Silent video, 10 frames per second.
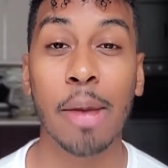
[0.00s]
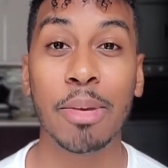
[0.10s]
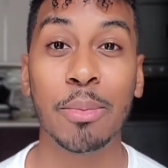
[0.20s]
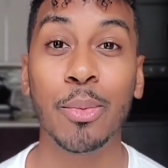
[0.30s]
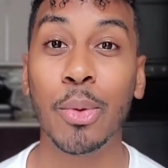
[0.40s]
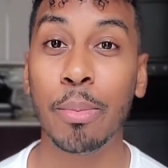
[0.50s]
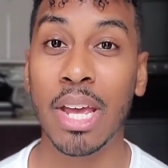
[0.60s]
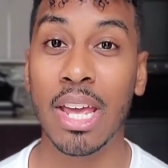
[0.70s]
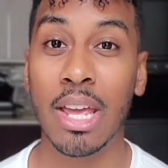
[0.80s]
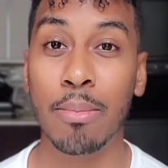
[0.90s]
People will
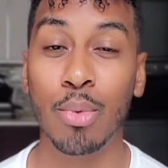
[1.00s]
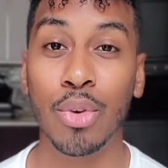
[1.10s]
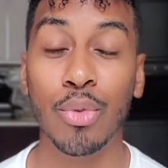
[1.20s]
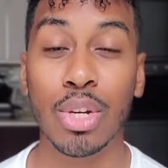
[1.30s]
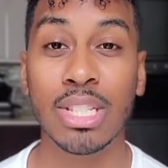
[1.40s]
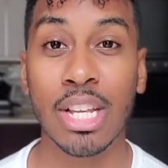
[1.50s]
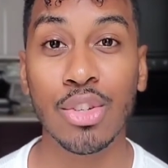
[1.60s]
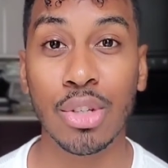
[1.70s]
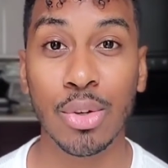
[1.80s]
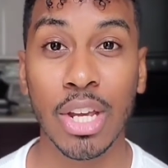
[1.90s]
pay more for a
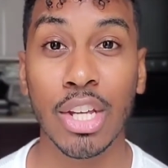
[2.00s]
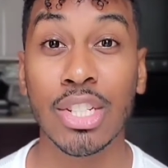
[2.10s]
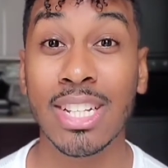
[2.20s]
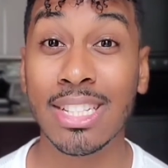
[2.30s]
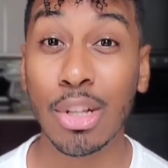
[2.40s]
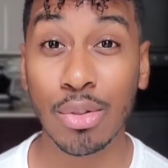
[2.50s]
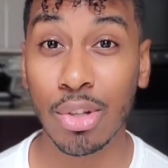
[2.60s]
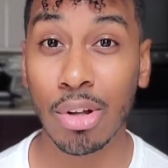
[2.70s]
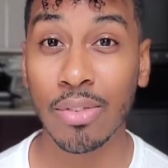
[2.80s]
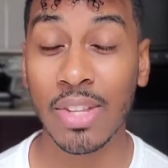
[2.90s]
central location that's close
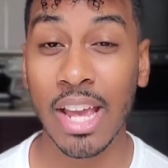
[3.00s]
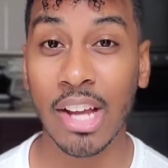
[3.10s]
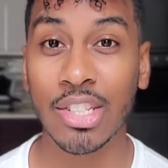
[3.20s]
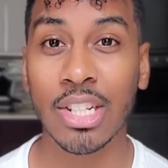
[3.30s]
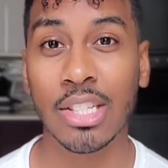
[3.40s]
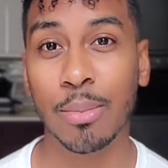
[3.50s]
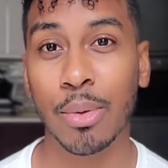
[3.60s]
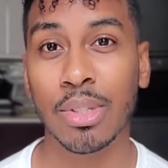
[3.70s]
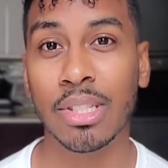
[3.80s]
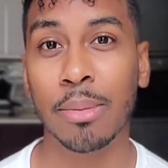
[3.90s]
to all of the action as
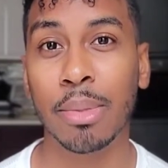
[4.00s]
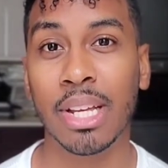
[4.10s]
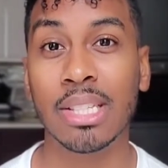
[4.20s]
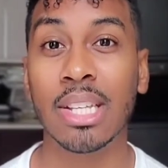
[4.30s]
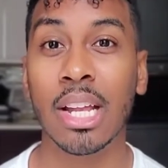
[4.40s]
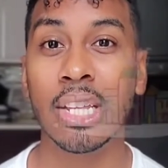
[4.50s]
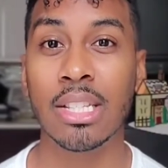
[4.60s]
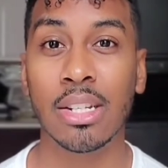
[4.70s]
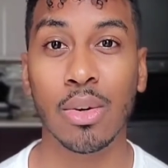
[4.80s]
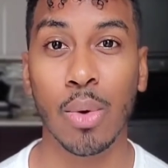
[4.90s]
opposed to someplace that
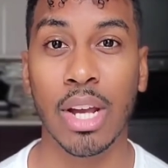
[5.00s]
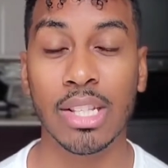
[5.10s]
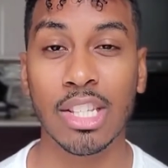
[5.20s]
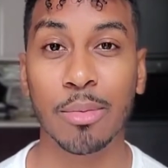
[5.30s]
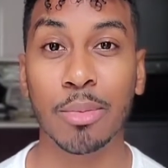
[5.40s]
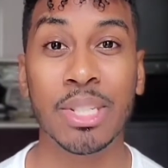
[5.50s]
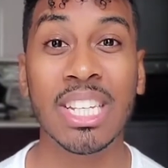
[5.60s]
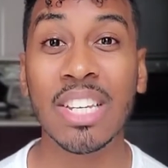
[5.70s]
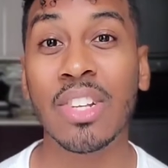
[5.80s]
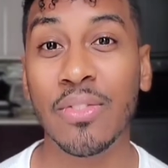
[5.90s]
is in a quiet suburbs,
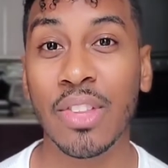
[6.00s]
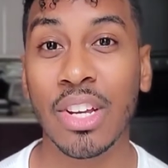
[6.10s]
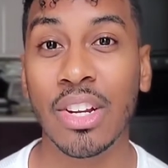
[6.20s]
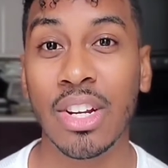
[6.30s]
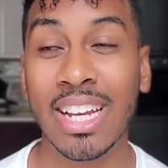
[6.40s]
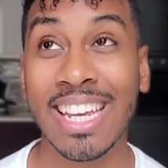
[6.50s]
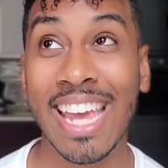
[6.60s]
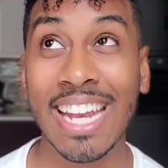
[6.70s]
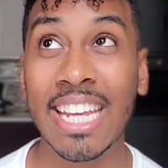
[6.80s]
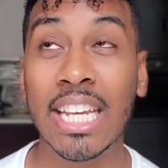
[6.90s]
even if they're
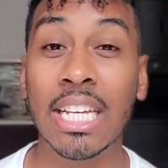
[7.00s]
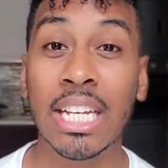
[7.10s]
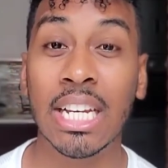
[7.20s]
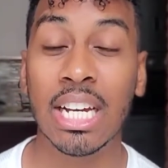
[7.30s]
getting